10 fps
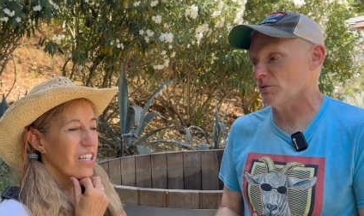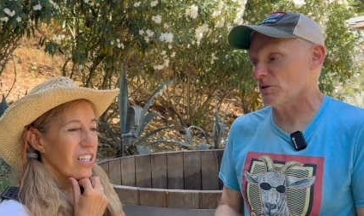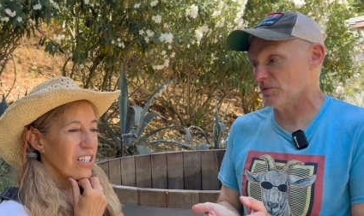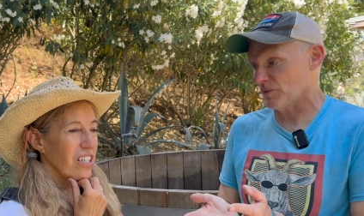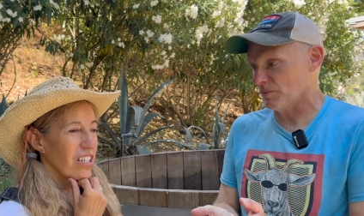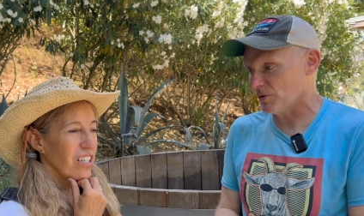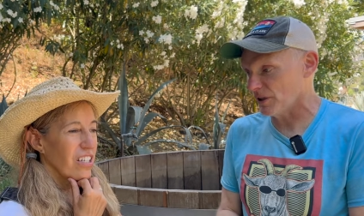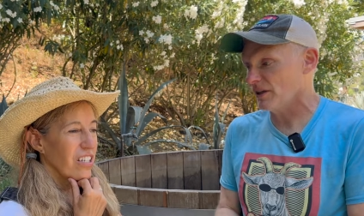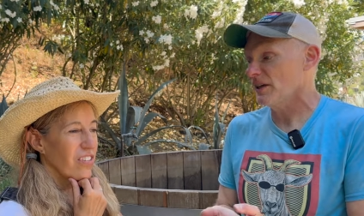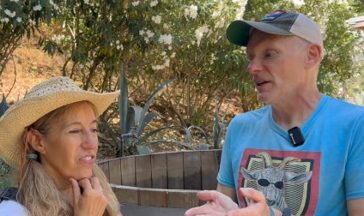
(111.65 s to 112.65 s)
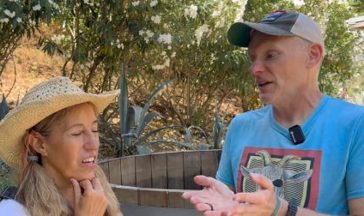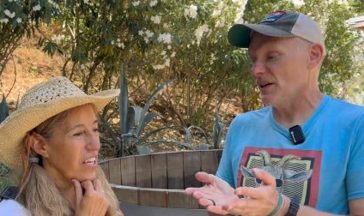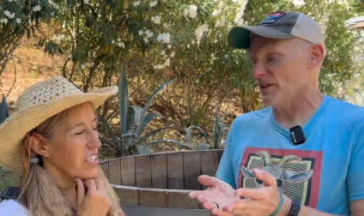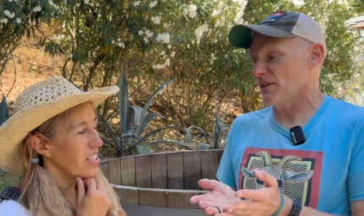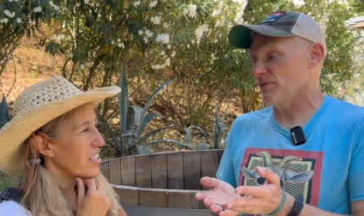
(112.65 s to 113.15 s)
Speaker 1: work, but from the book, right.
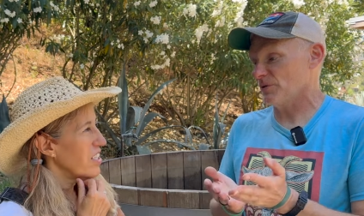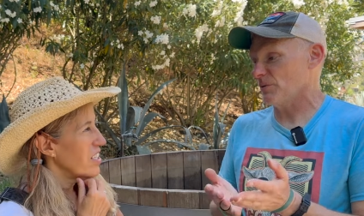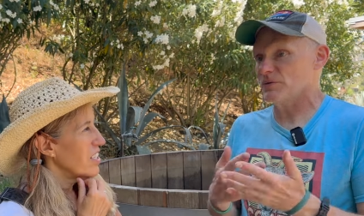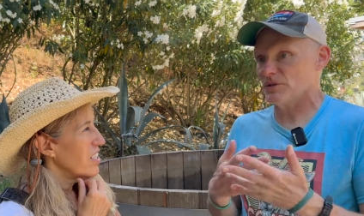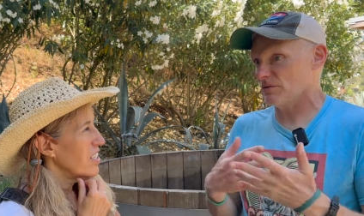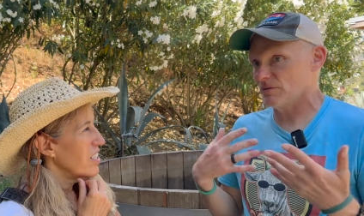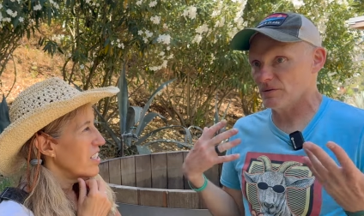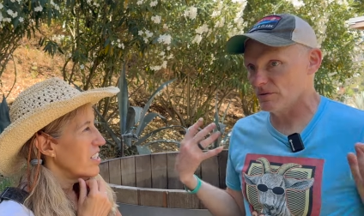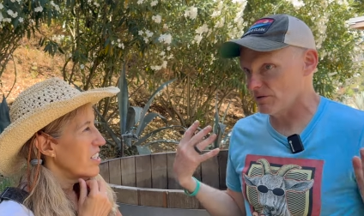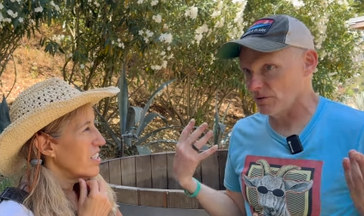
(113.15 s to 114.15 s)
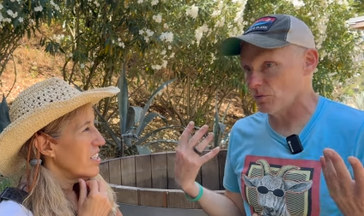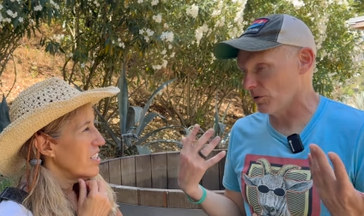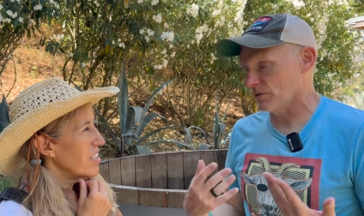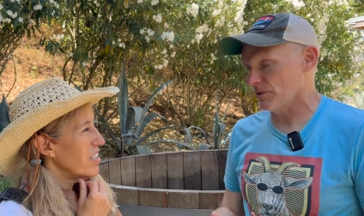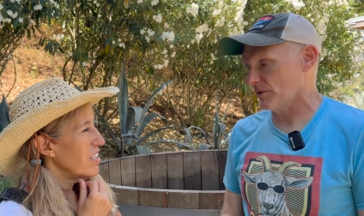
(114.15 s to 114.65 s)
and then from just the
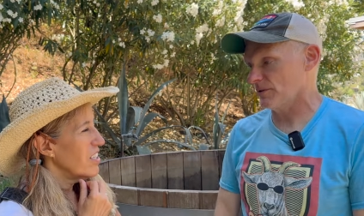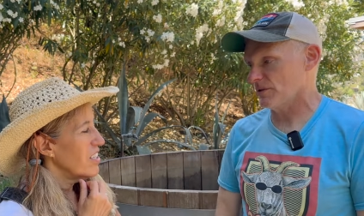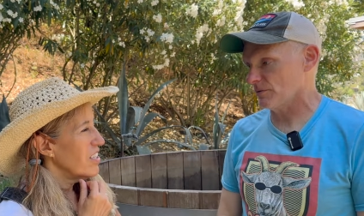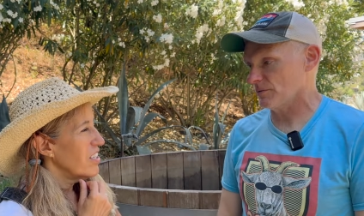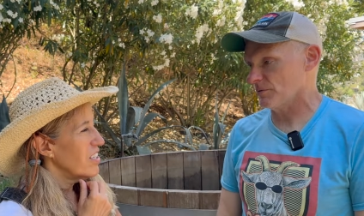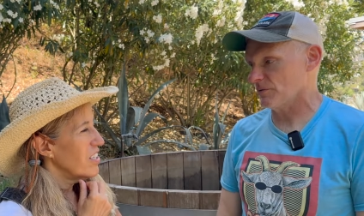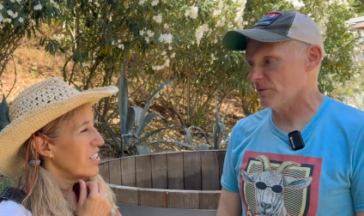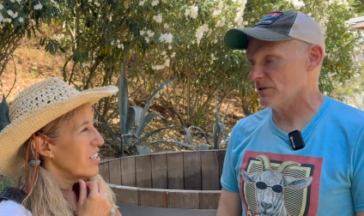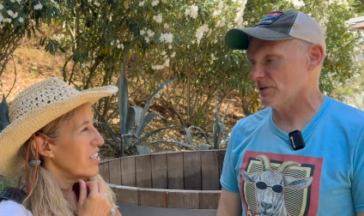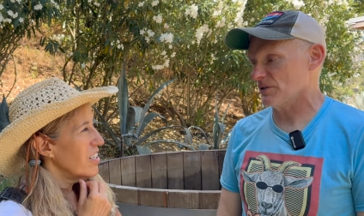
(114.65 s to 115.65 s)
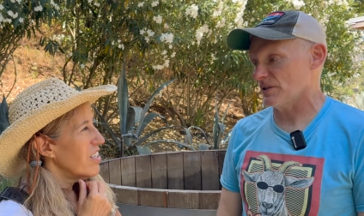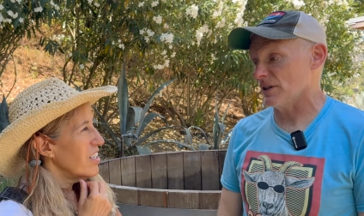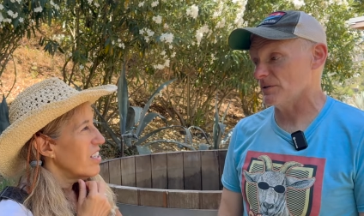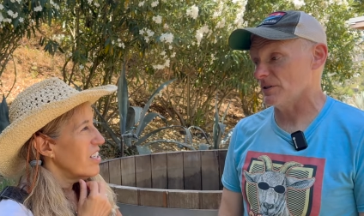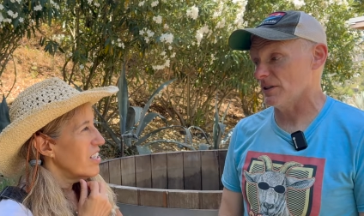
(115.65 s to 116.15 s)
world, the, the, the research that's
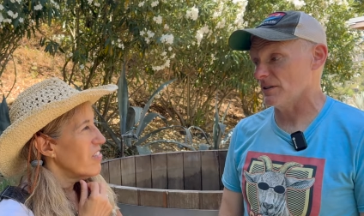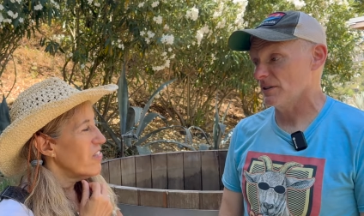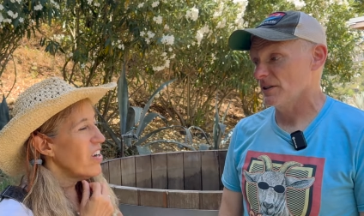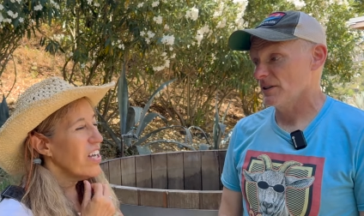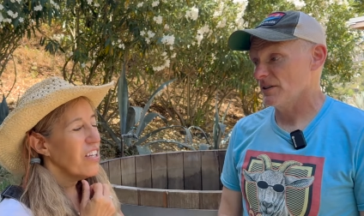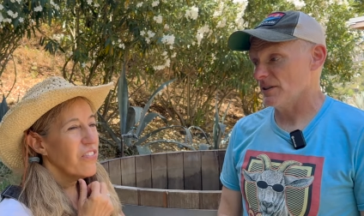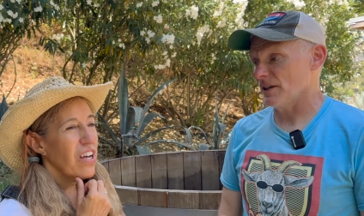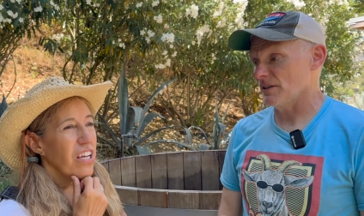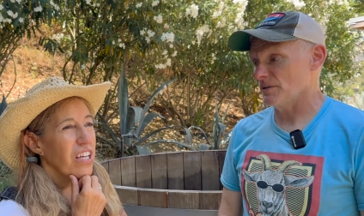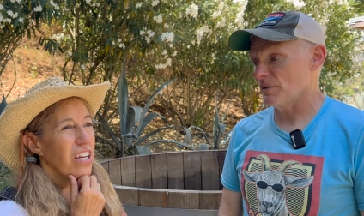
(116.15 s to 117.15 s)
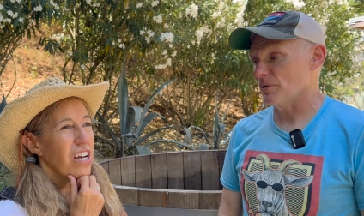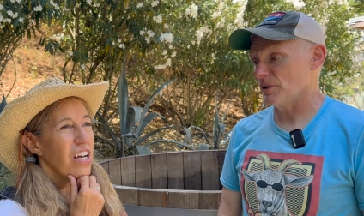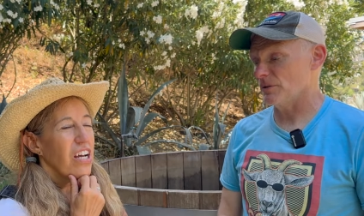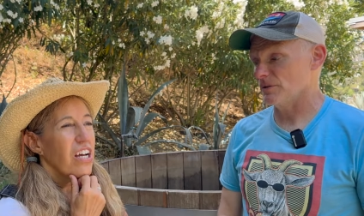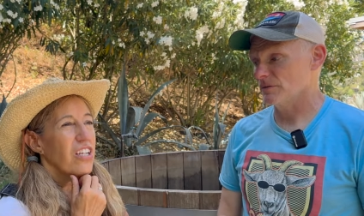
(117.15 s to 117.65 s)
out there. Right, yeah, right. It's a big
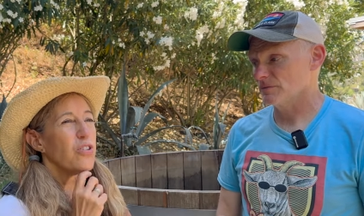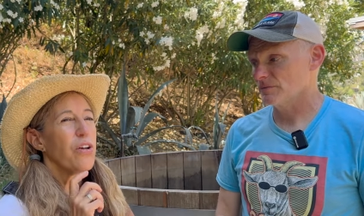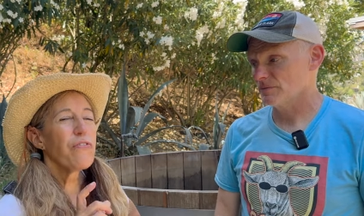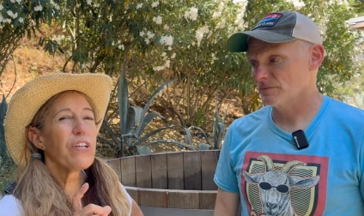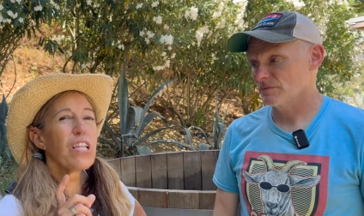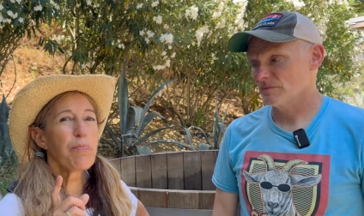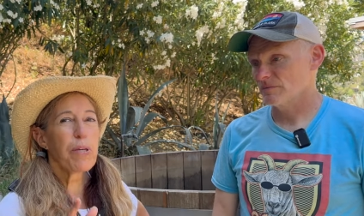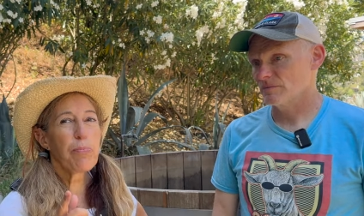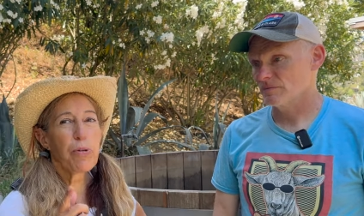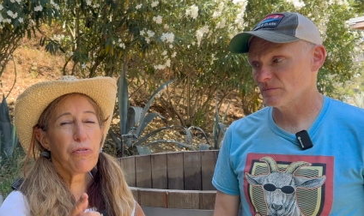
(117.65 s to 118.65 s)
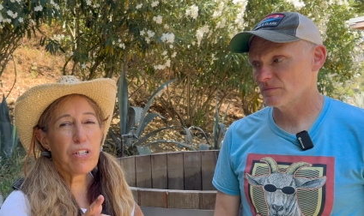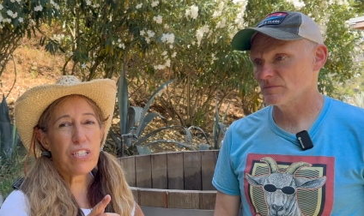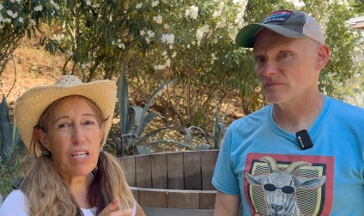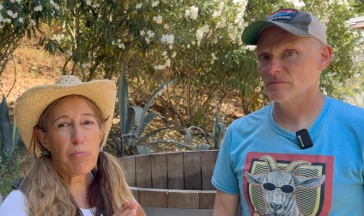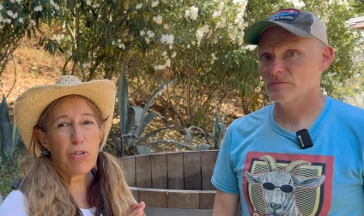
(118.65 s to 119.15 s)
one.
Speaker 2: So I feel like people, for
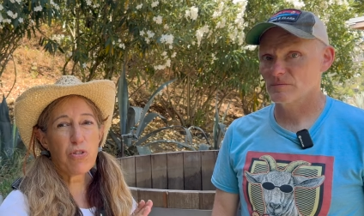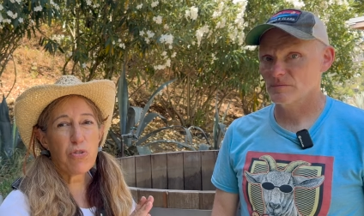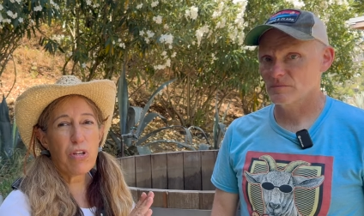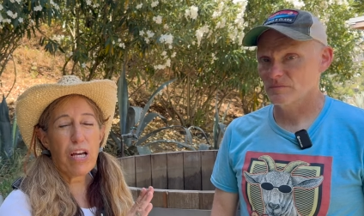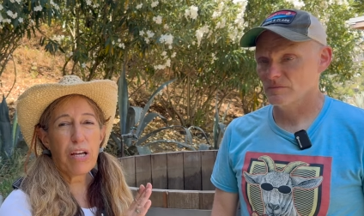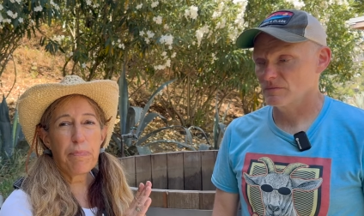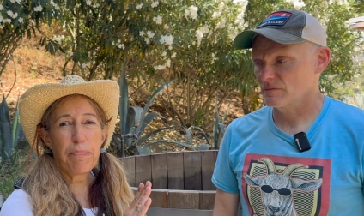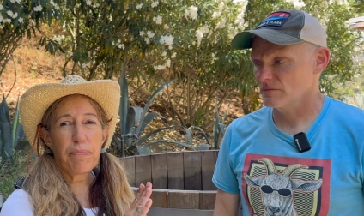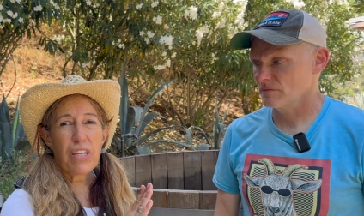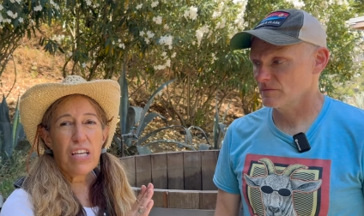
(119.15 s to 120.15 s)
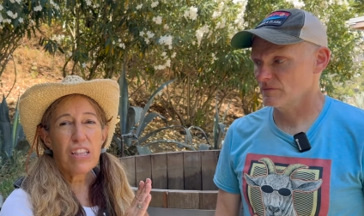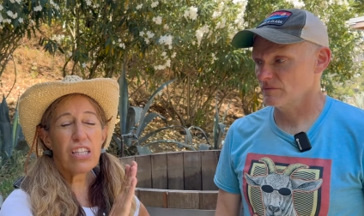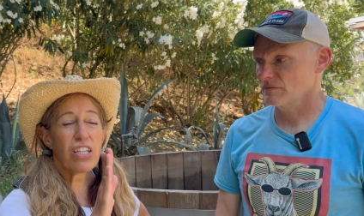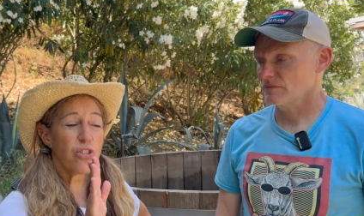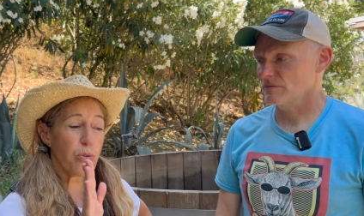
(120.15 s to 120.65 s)
example, um,
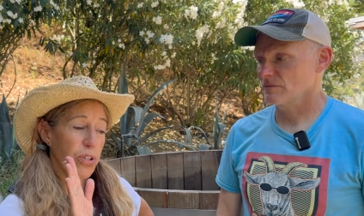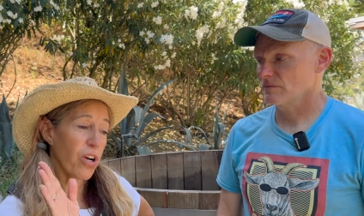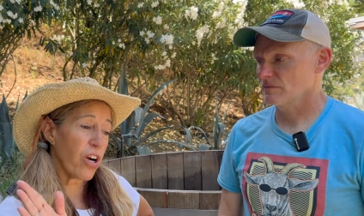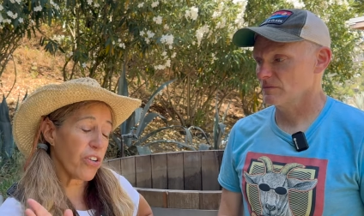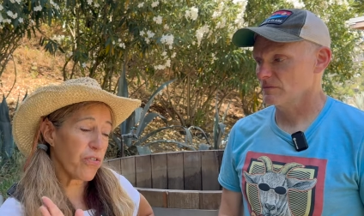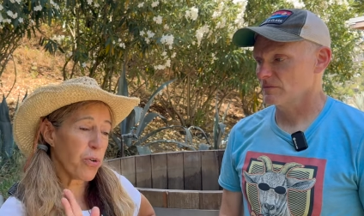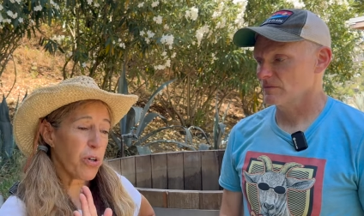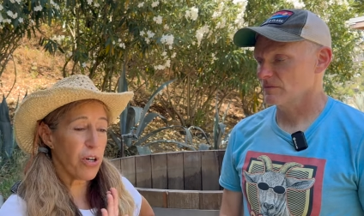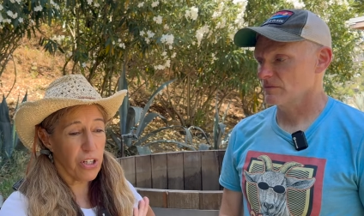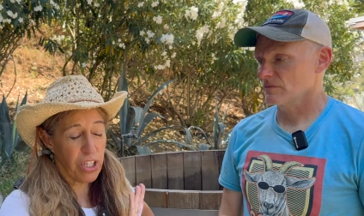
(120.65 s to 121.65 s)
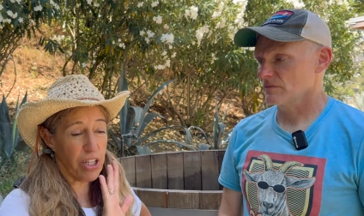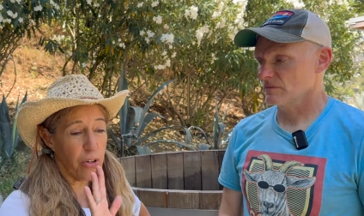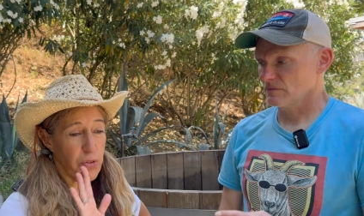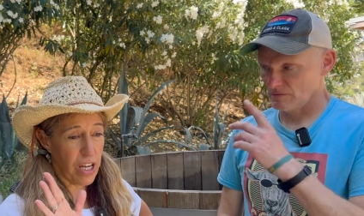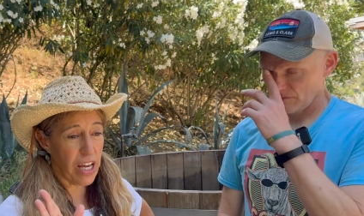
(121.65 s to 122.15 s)
lean toward carnivore or
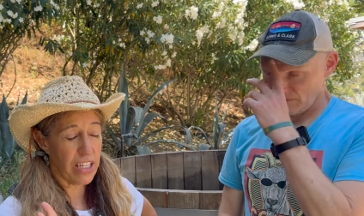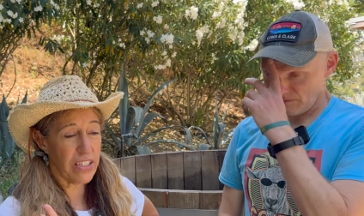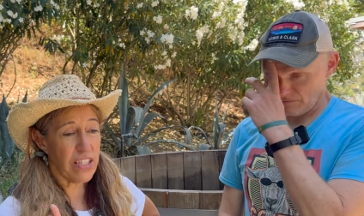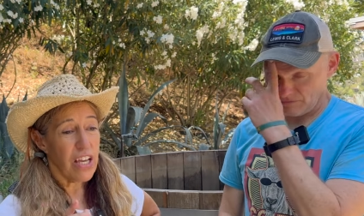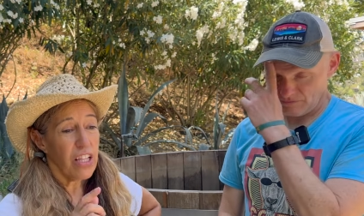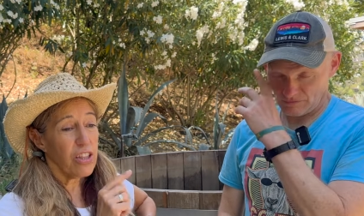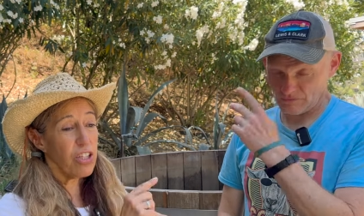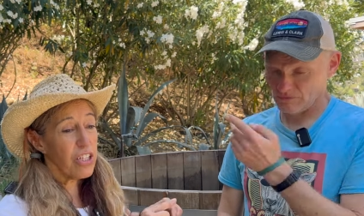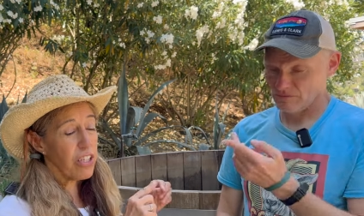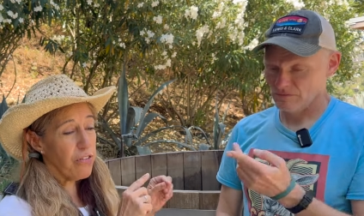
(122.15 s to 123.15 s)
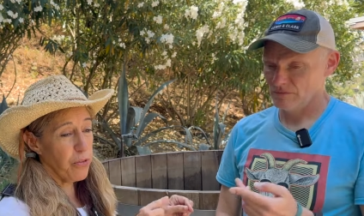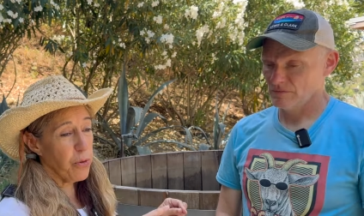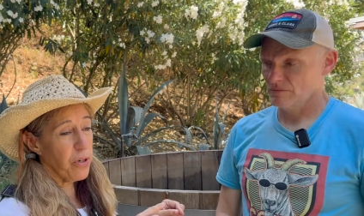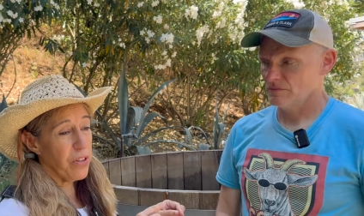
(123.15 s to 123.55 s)
keto diets, mm. looking for